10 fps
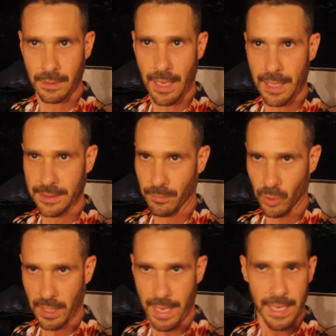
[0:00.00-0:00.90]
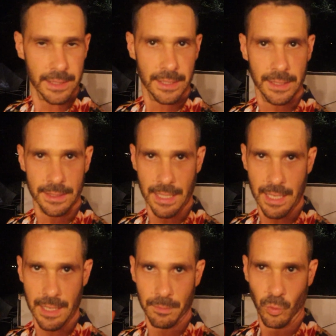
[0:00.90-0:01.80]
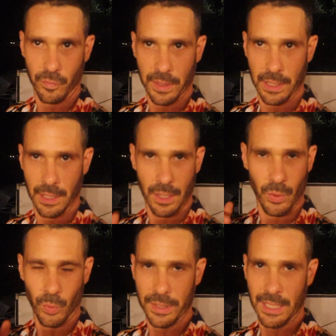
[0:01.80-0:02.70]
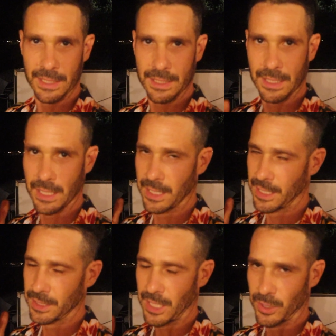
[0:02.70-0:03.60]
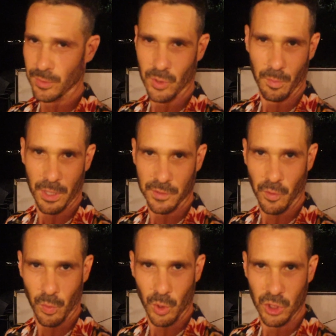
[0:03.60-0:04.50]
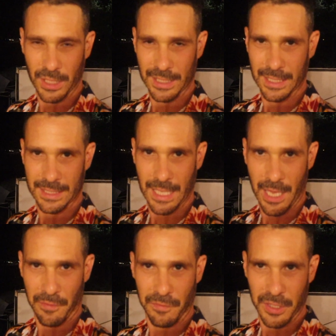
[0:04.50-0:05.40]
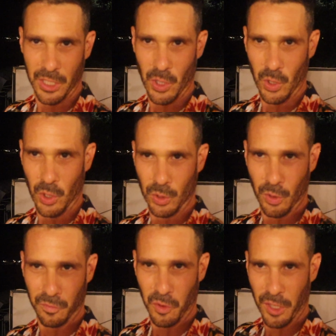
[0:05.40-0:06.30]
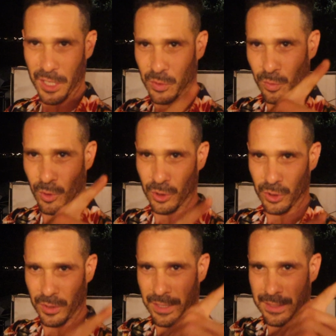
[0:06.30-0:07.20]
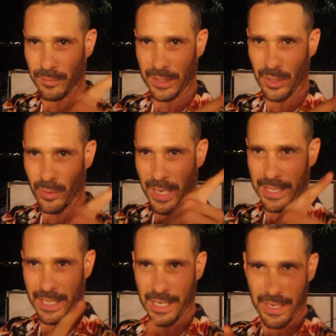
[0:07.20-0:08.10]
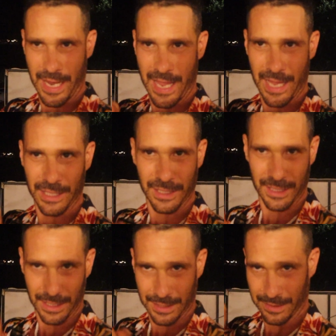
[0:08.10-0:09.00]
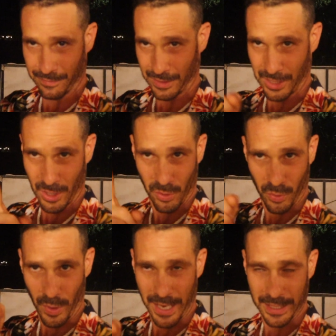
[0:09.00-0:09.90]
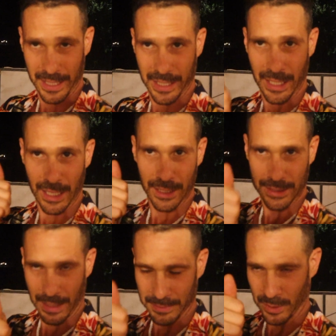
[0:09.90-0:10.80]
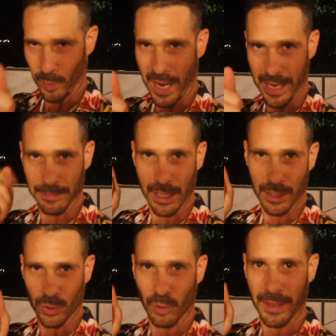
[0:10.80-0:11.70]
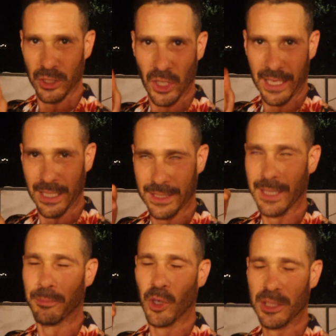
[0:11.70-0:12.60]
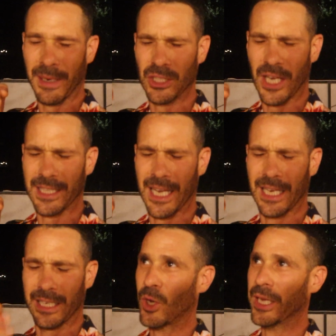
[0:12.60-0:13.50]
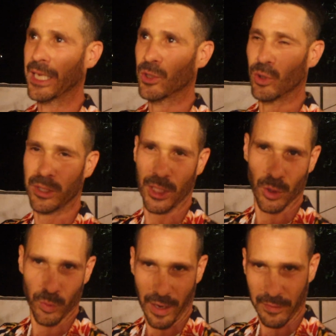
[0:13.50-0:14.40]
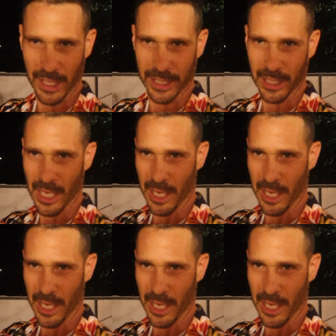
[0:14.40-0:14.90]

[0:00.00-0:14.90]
Guys, I'm gonna end this movie with this. Thank you so much for watching this video. Don't forget to watch this video right here and this video right here. Subscribe to my channel, support my channel so I can continue traveling,